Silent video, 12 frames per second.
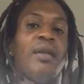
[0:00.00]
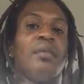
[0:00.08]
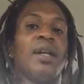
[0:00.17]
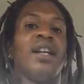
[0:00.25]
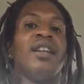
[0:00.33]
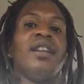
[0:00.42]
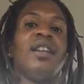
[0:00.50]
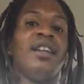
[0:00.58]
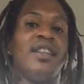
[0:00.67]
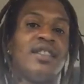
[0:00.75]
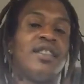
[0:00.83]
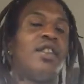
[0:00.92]
But at
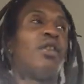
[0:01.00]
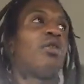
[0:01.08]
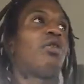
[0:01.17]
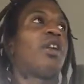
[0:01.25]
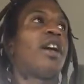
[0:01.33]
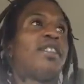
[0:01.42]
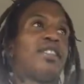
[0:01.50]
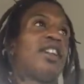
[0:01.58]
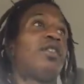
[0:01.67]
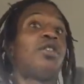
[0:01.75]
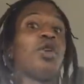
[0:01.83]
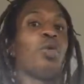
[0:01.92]
least the rest
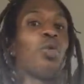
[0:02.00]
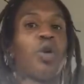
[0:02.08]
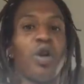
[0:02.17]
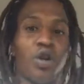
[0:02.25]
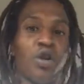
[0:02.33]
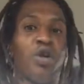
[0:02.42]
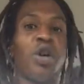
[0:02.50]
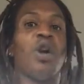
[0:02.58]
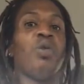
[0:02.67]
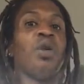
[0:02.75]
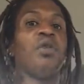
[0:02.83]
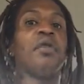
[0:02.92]
of the world
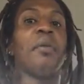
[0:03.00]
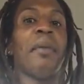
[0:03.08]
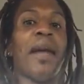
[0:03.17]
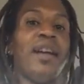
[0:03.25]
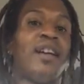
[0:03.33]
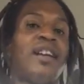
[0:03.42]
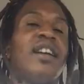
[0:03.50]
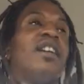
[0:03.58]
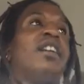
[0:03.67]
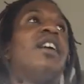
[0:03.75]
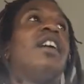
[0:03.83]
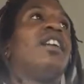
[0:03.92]
would remain,
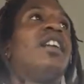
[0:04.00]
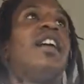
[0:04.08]
and uh,